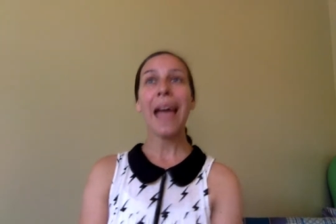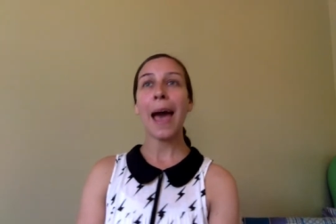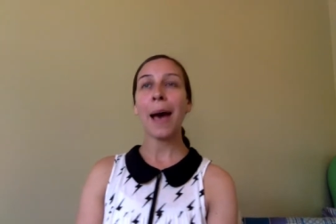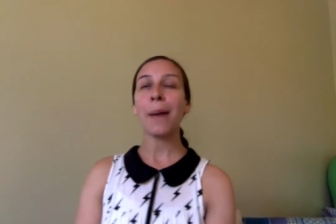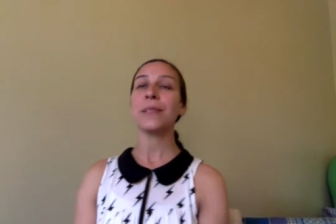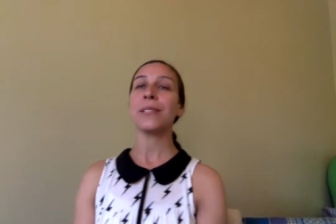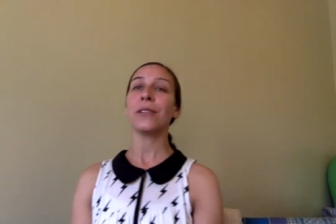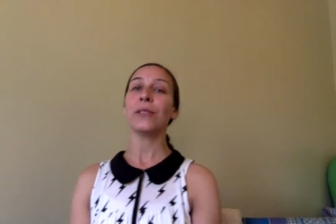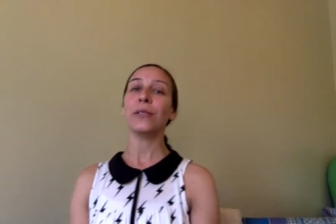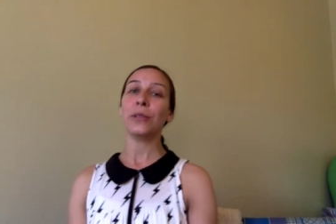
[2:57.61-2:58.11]

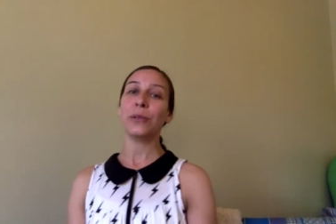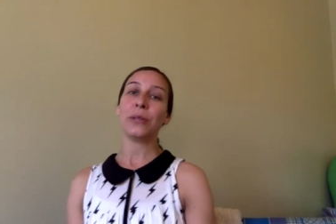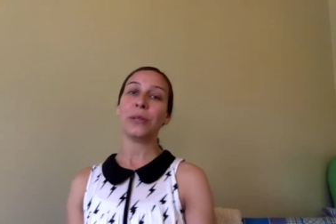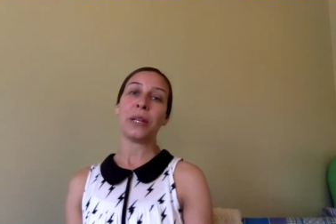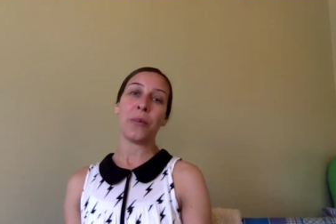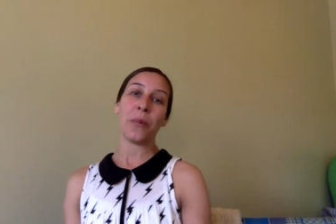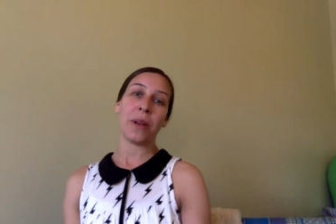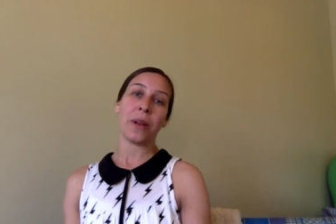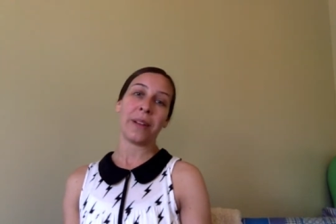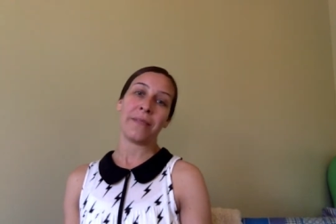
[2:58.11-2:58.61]

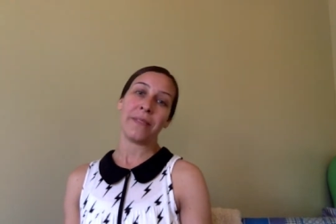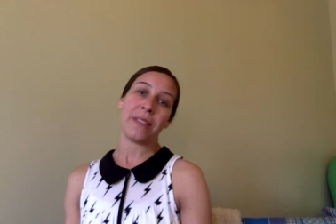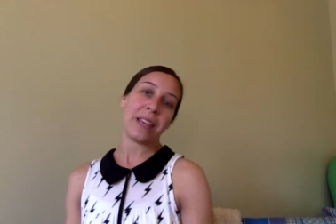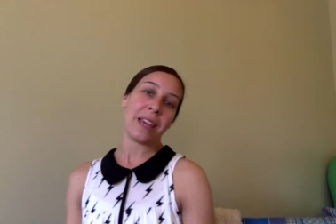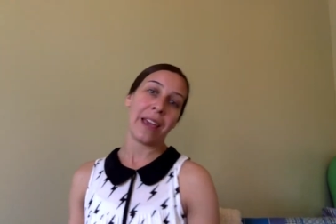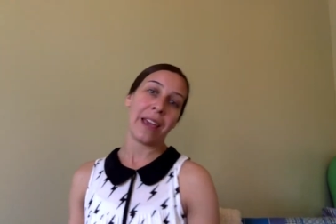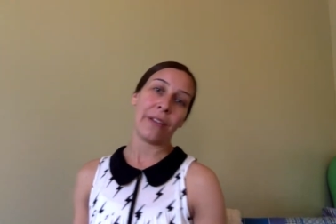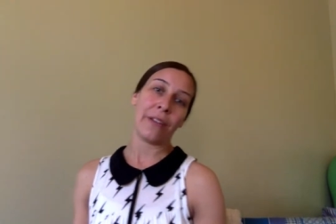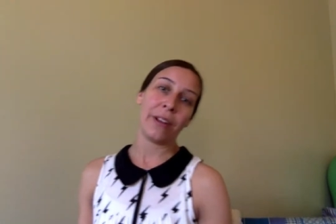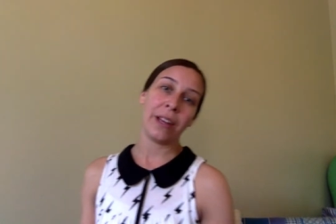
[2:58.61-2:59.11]
absolutely one of
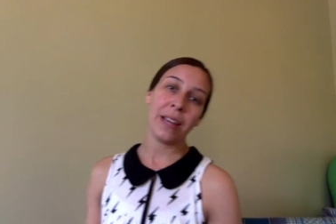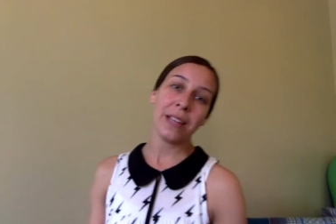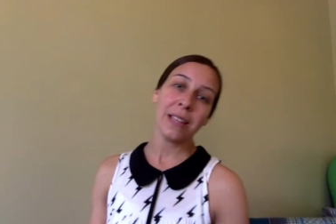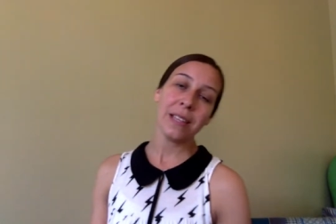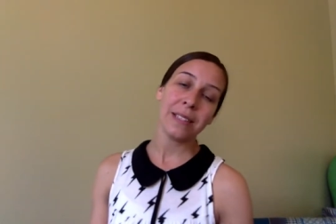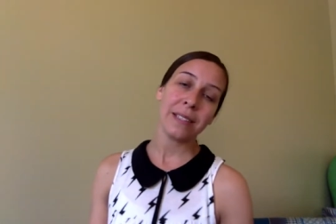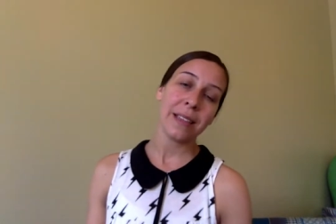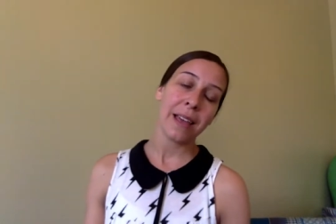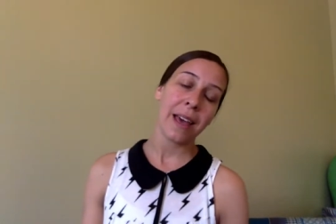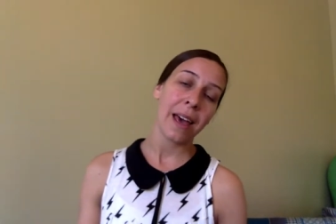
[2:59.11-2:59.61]
the
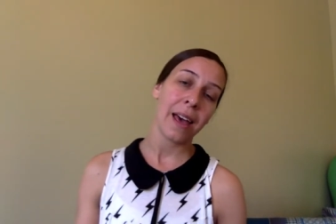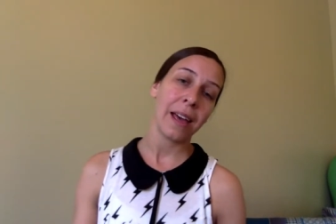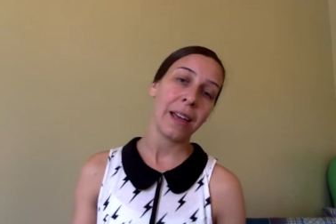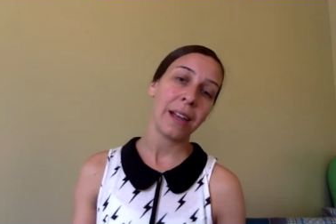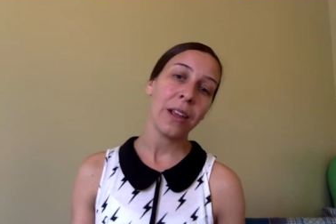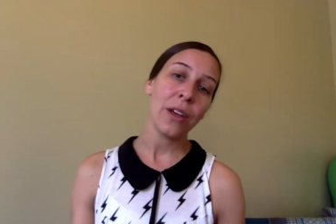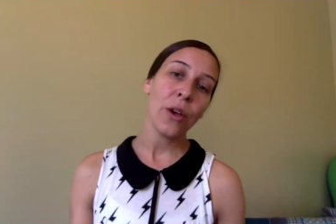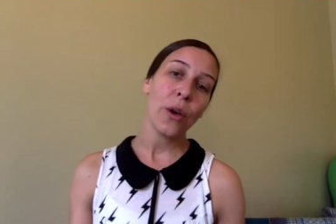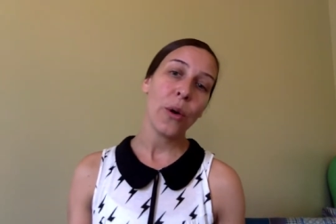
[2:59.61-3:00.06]
areas that